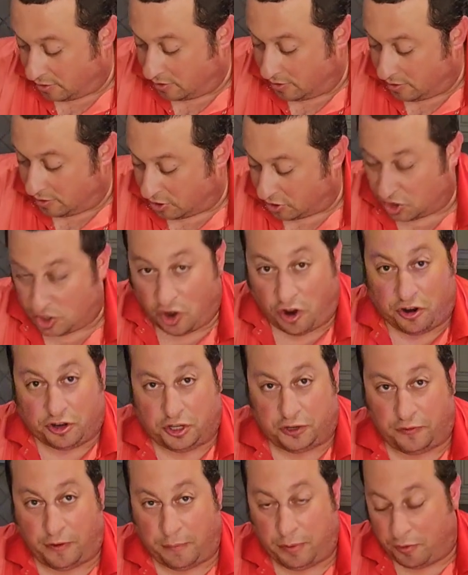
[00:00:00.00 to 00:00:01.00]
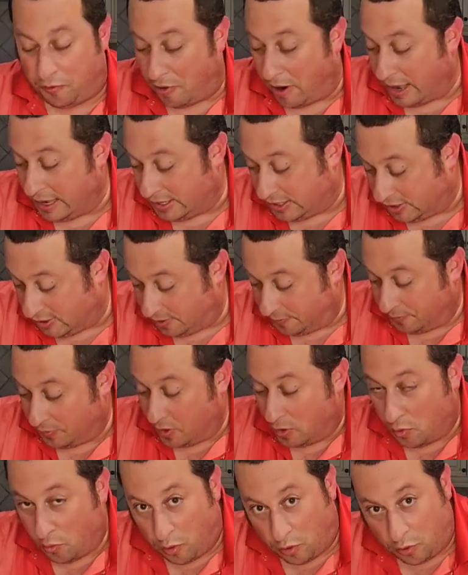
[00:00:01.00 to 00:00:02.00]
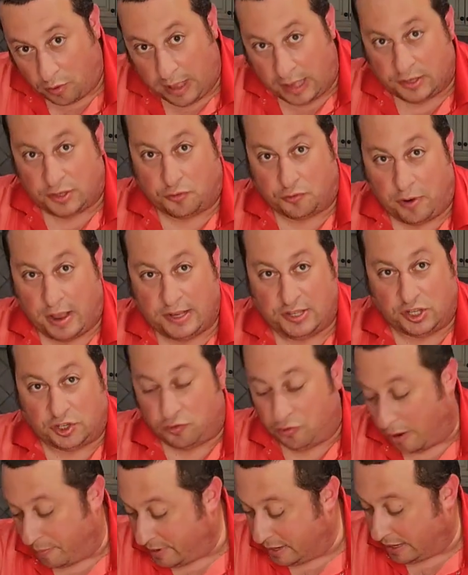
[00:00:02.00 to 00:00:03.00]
the starch from the rice, as the rice is rubbing